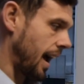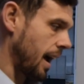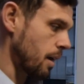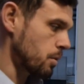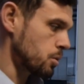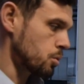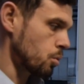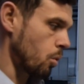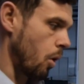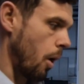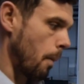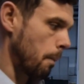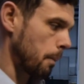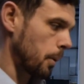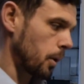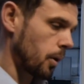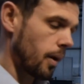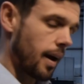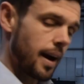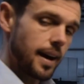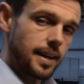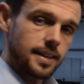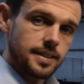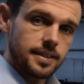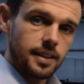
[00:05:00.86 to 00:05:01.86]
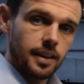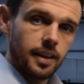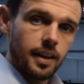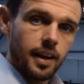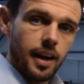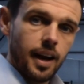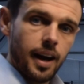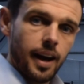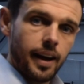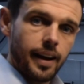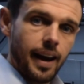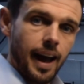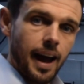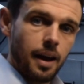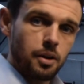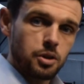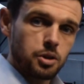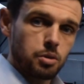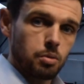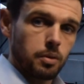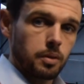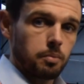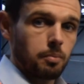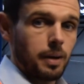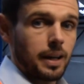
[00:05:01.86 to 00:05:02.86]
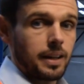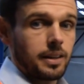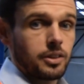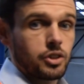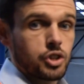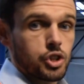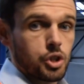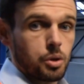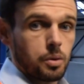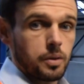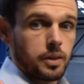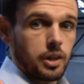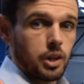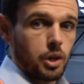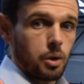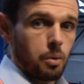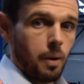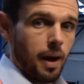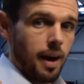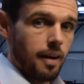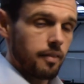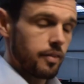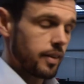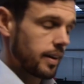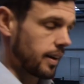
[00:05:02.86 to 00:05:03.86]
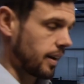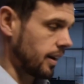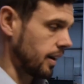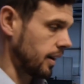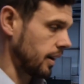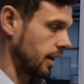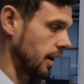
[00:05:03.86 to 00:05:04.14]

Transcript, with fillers: how to operate and how to make sure that you have a,